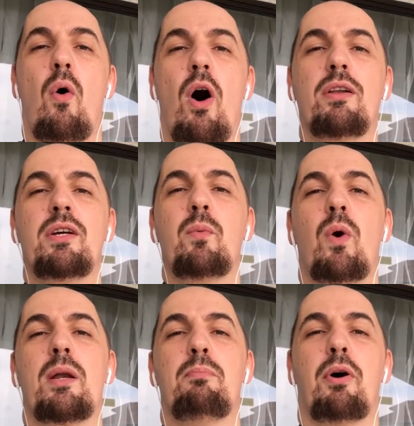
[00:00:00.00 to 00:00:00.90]
only
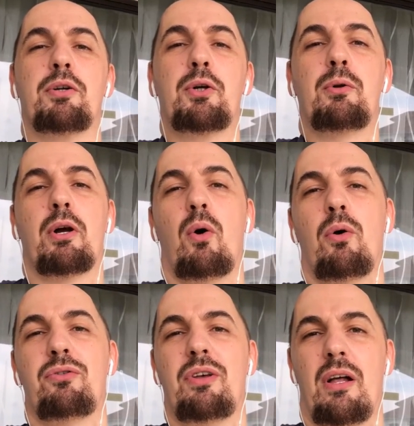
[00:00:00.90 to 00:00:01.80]
one particular
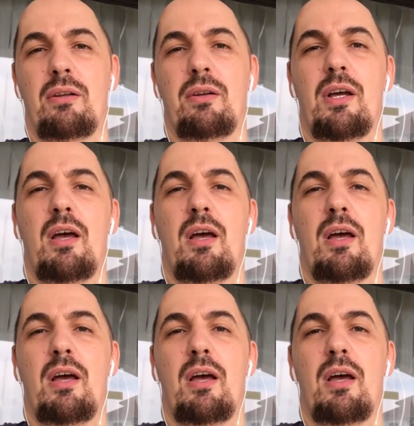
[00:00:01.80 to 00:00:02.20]
host cell.